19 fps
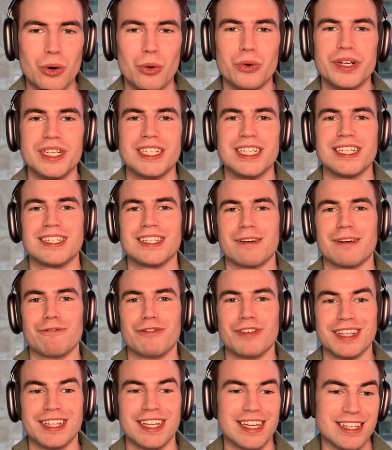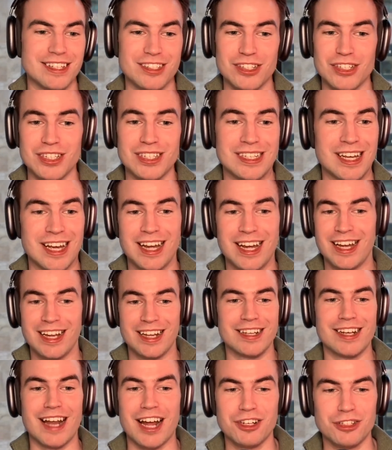or is it something that is just
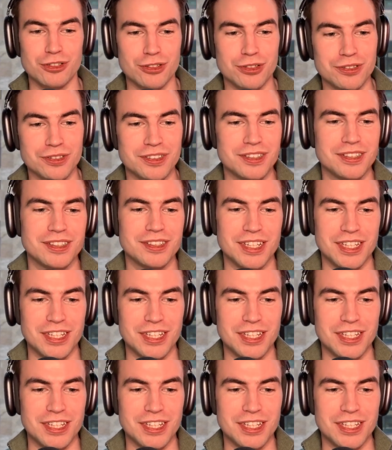natural that